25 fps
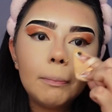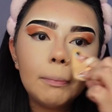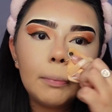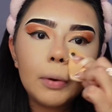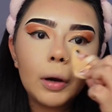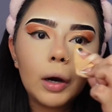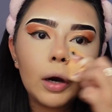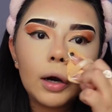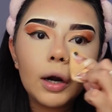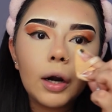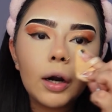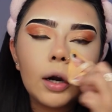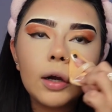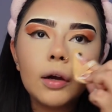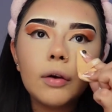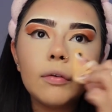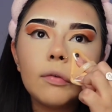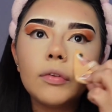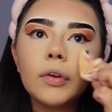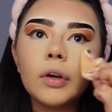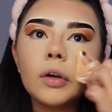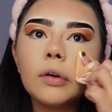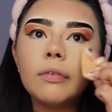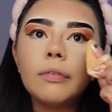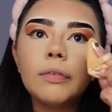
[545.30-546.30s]
part of
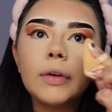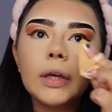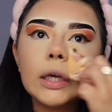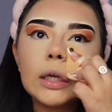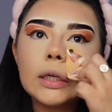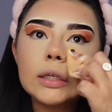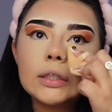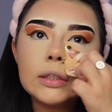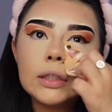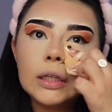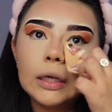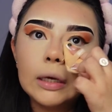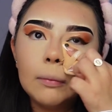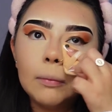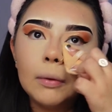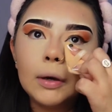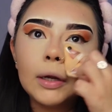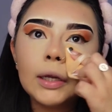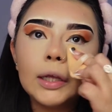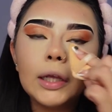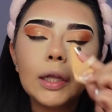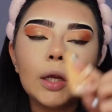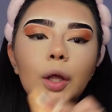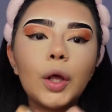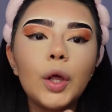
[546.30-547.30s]
their face. They
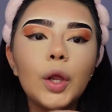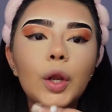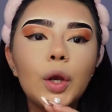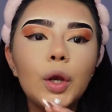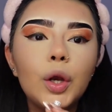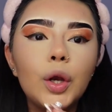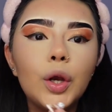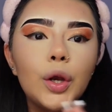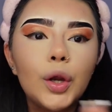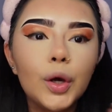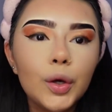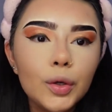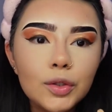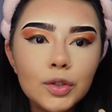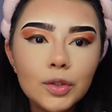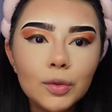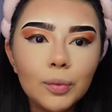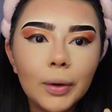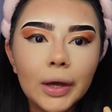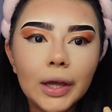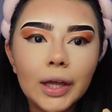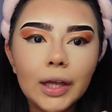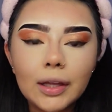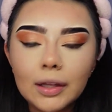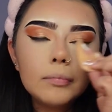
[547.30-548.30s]
wanted no
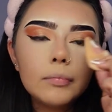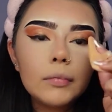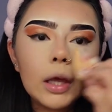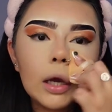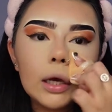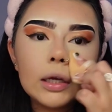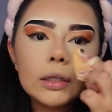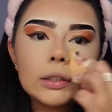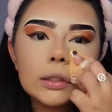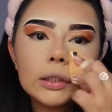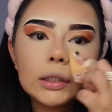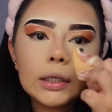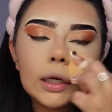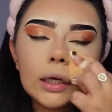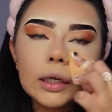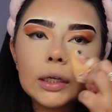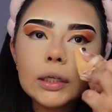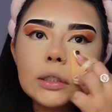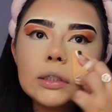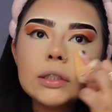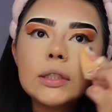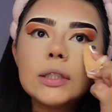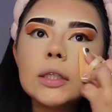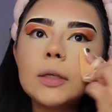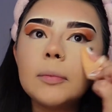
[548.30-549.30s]
sweat. I did kind
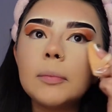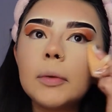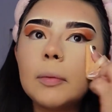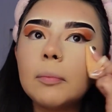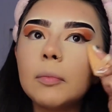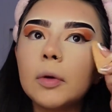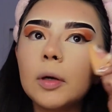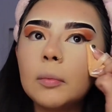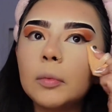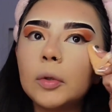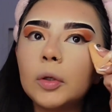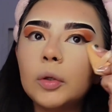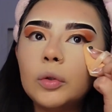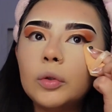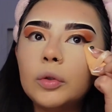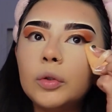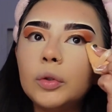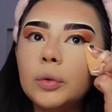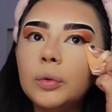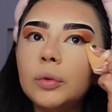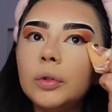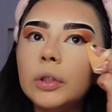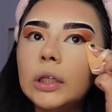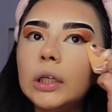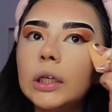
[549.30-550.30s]
of see my mom go
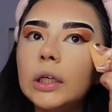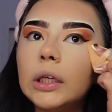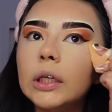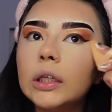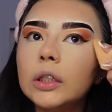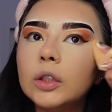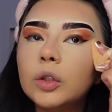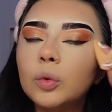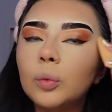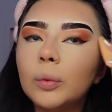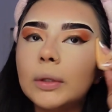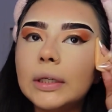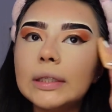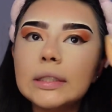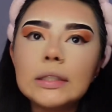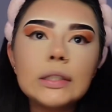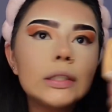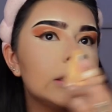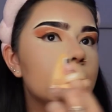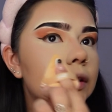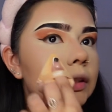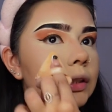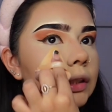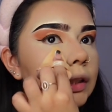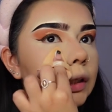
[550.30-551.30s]
through the
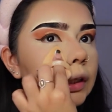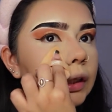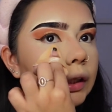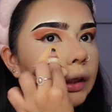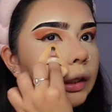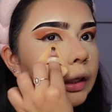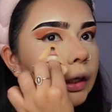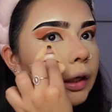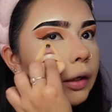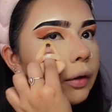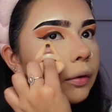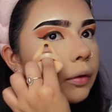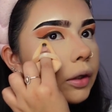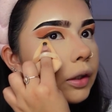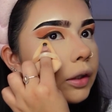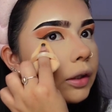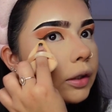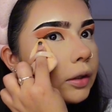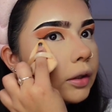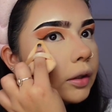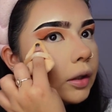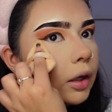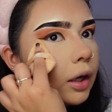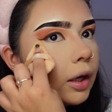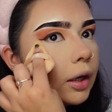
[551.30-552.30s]
2016
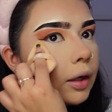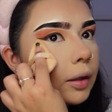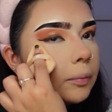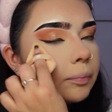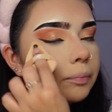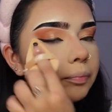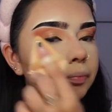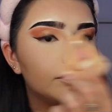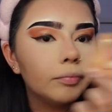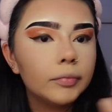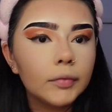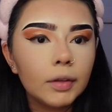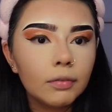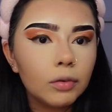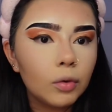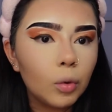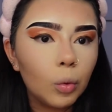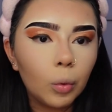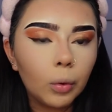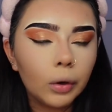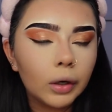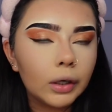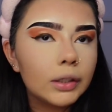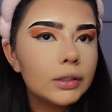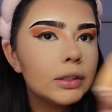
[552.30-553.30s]
era, of
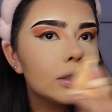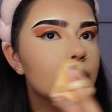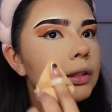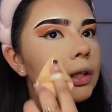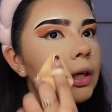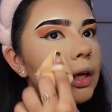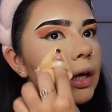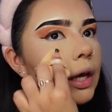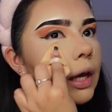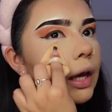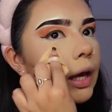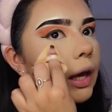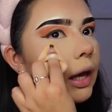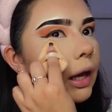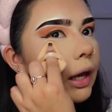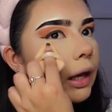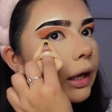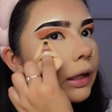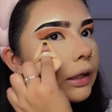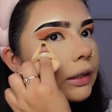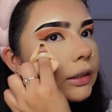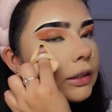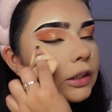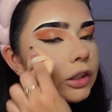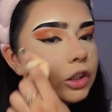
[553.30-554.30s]
course,
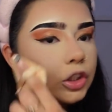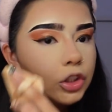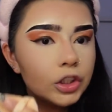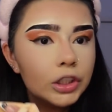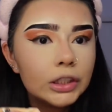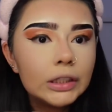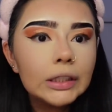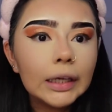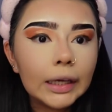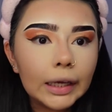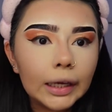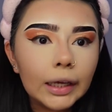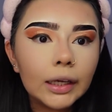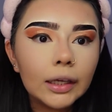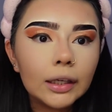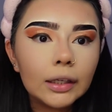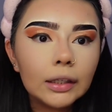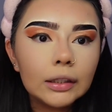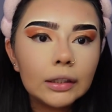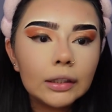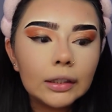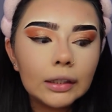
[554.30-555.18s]
and she ate